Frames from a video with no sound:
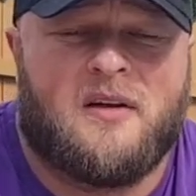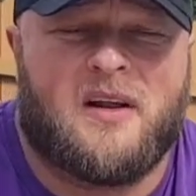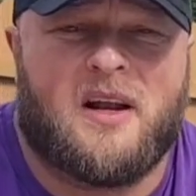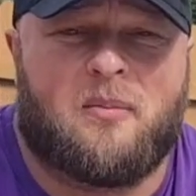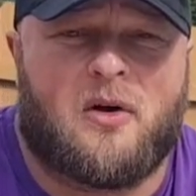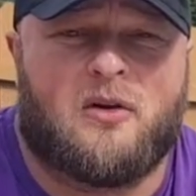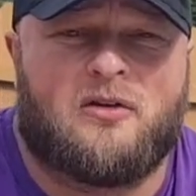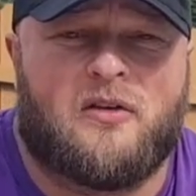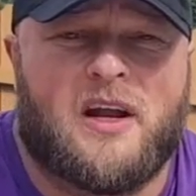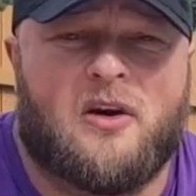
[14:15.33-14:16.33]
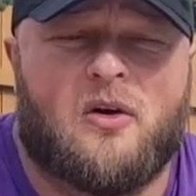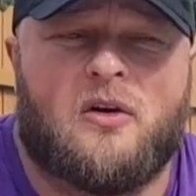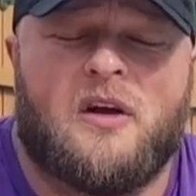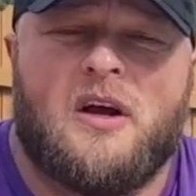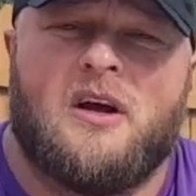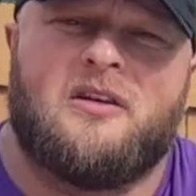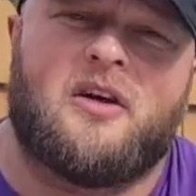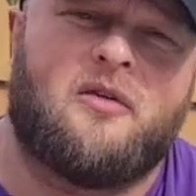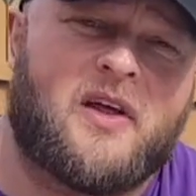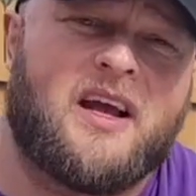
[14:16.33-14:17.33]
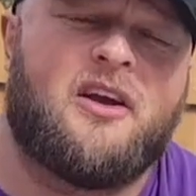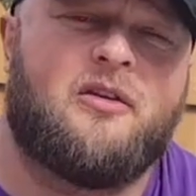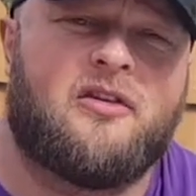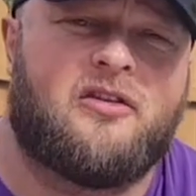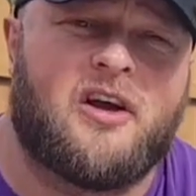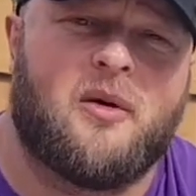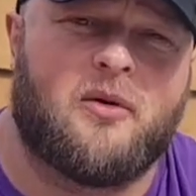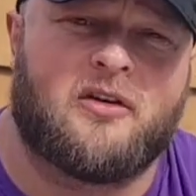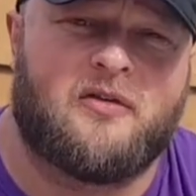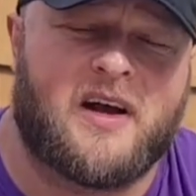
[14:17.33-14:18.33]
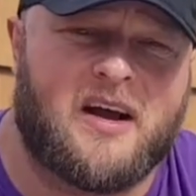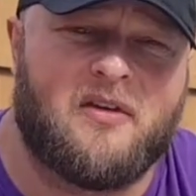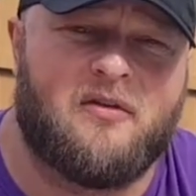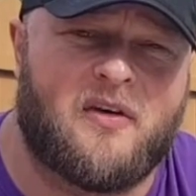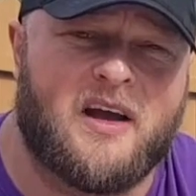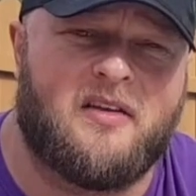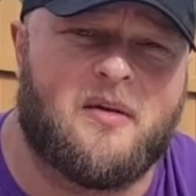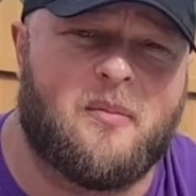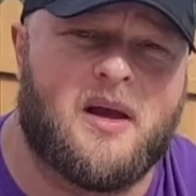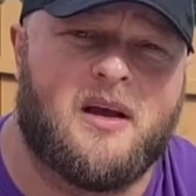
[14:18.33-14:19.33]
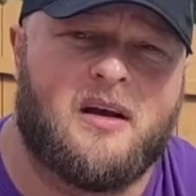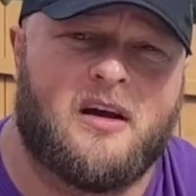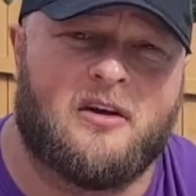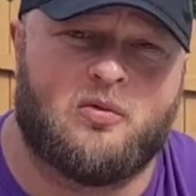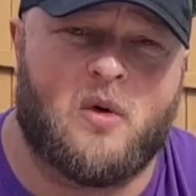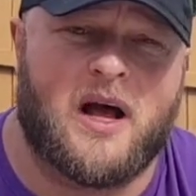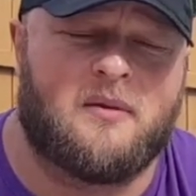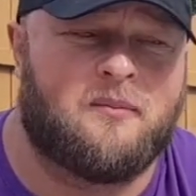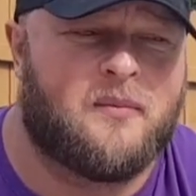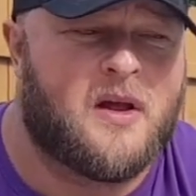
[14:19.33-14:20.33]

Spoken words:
think their products are any good. So thank you to Cerberus for having faith in me as well.